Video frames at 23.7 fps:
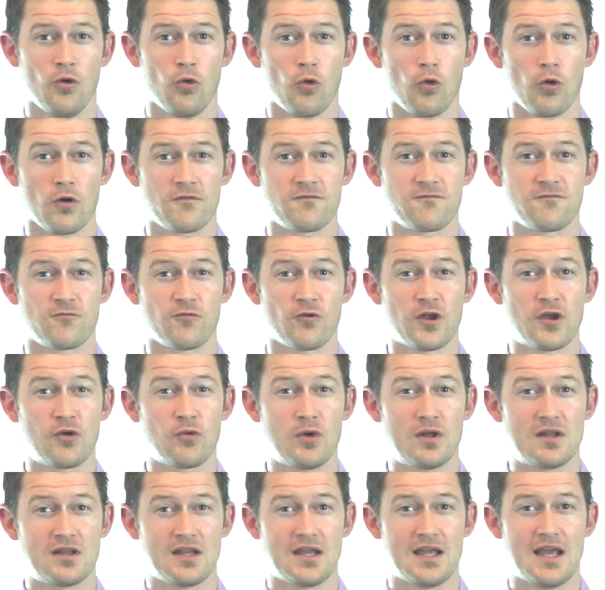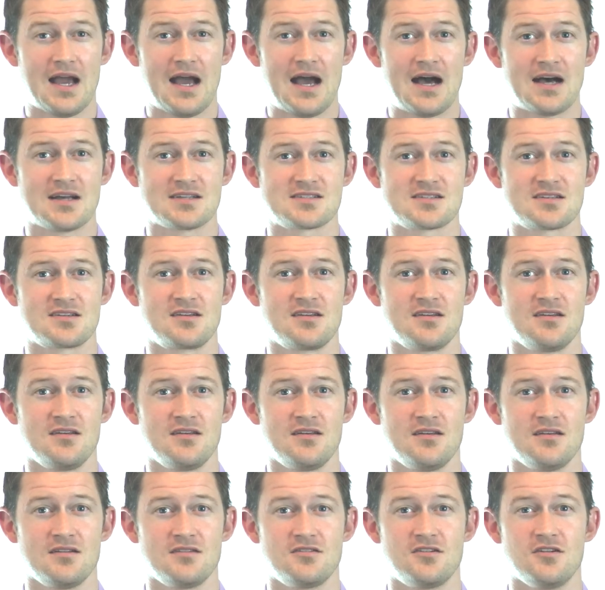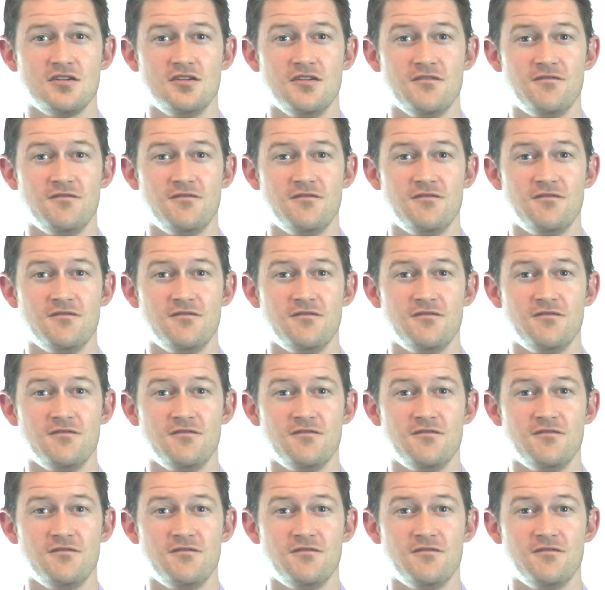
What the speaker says: or frequently asked to